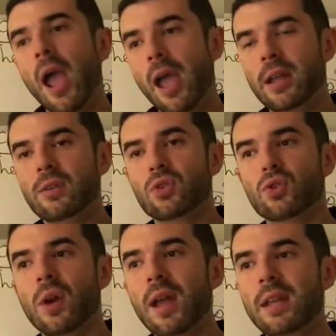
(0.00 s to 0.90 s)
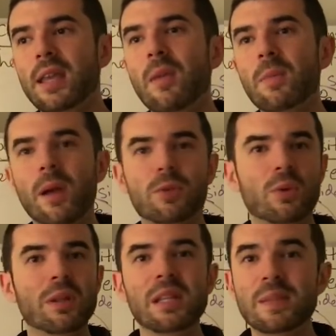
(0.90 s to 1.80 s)
and he was trying to get me up
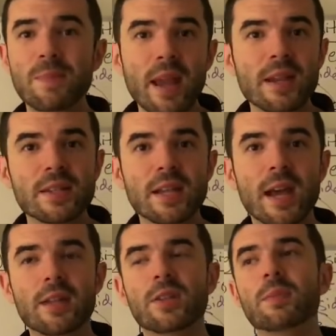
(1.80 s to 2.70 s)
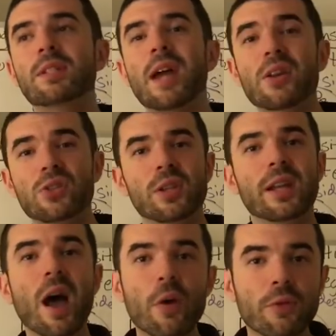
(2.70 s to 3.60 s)
to at least beta status and potentially
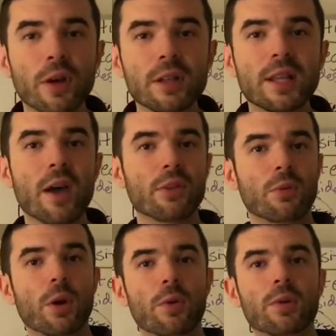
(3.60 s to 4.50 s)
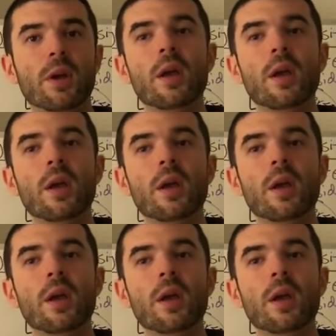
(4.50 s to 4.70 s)
an alpha down the road.